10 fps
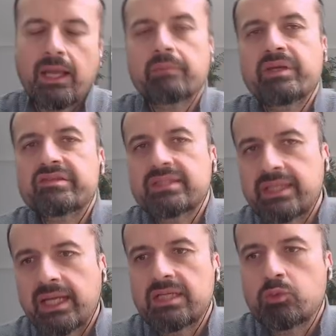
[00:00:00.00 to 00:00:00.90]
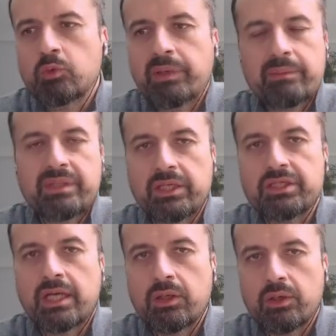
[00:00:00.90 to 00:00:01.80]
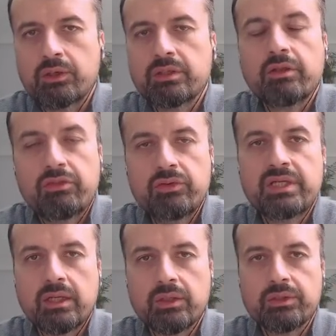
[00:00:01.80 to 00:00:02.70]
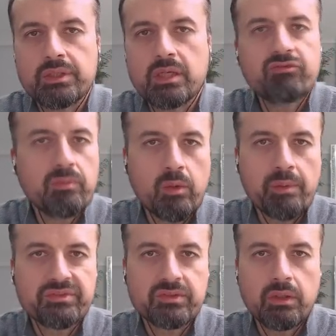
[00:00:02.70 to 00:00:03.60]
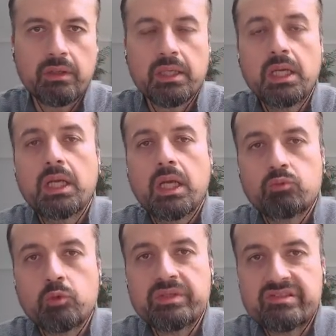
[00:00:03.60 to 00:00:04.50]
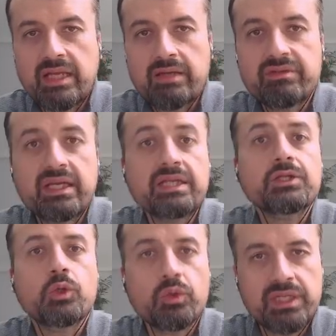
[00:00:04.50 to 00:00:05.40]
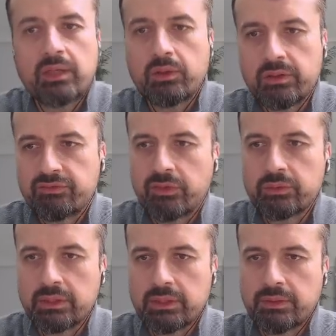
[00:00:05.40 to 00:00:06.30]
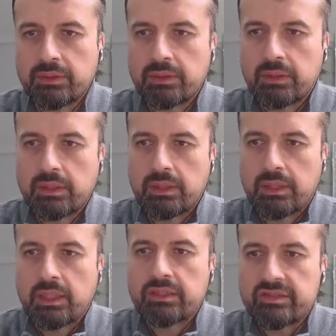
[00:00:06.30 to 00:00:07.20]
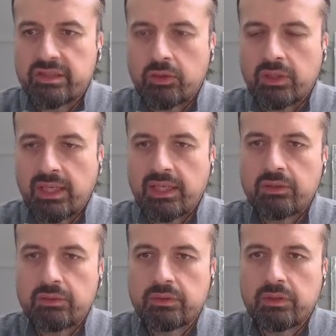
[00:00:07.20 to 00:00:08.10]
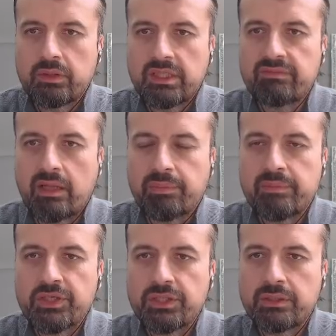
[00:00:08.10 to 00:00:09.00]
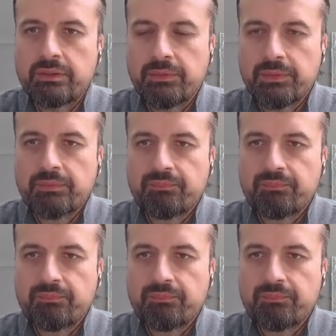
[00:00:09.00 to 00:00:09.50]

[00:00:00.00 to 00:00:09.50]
And basically any wallpaper that you download through Downloader from our website will be saved in your Downloader folder. Let's click on allow to give that permission.